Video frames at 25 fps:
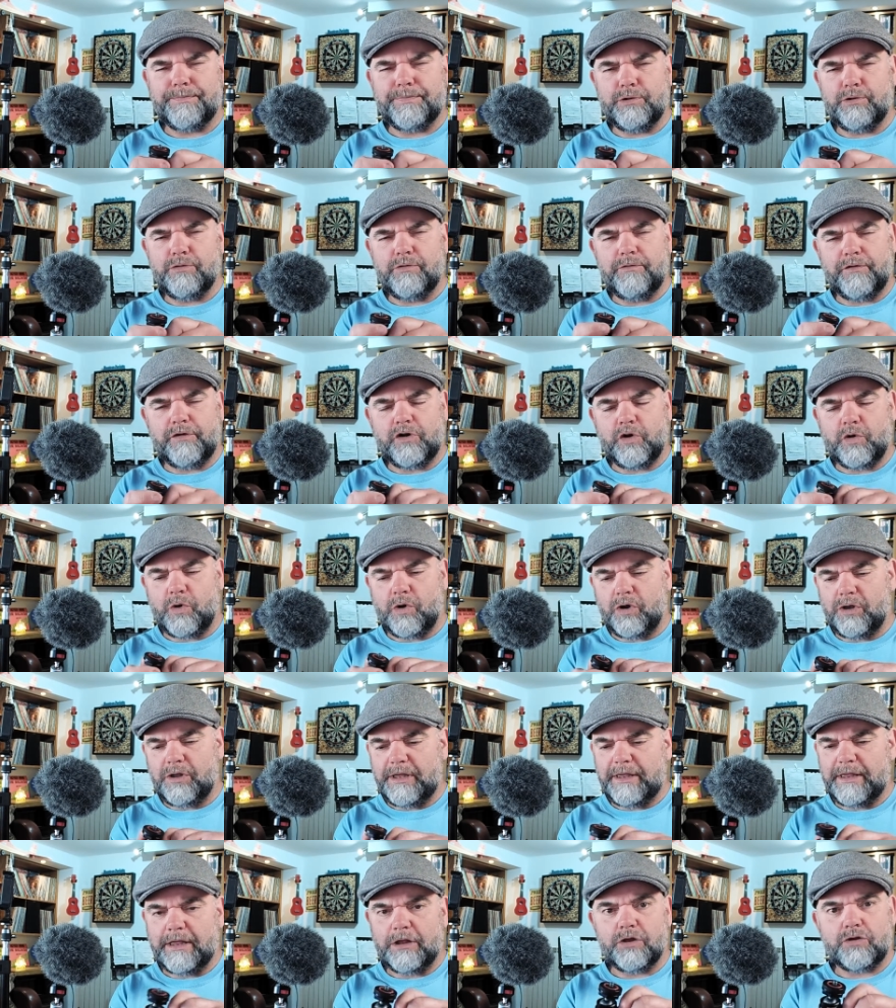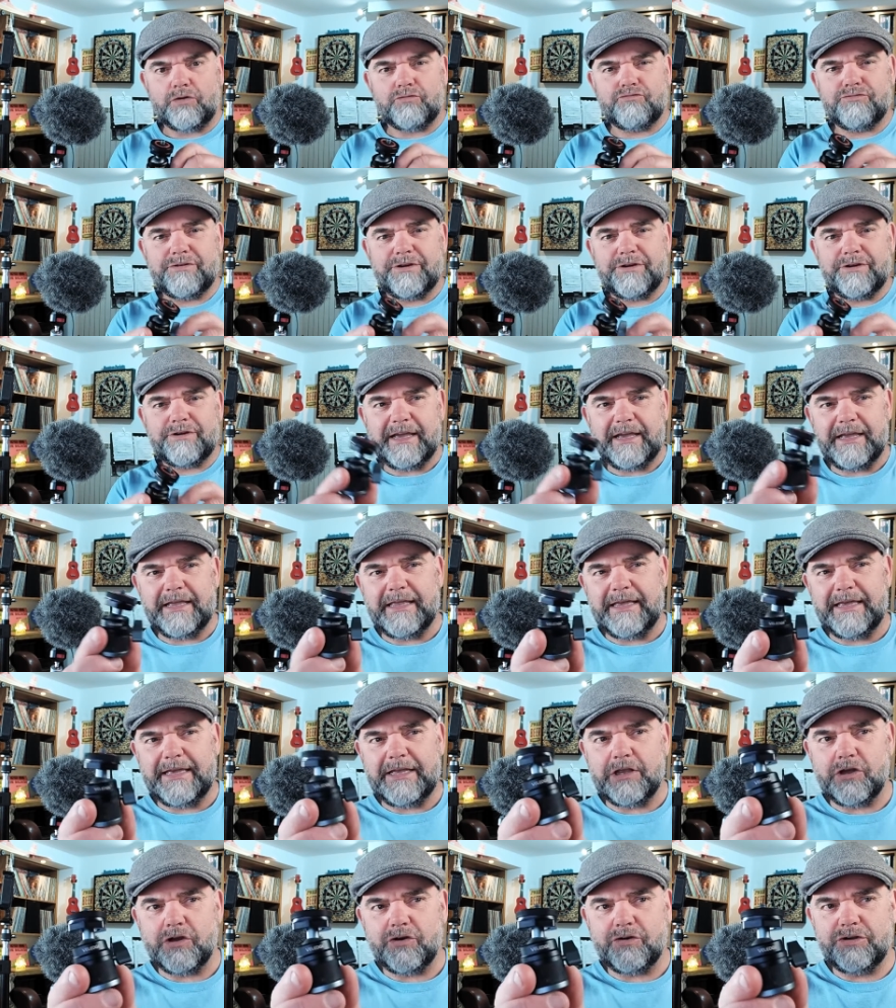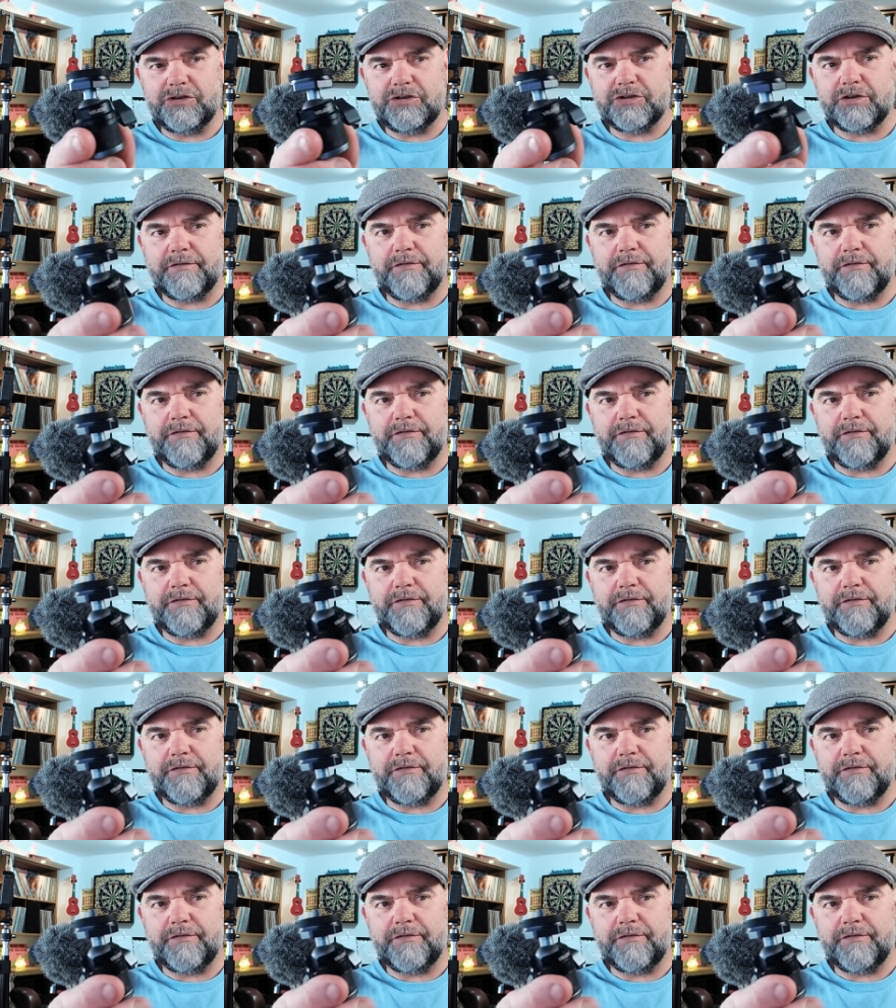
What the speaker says: beautiful quality, that looked really nice.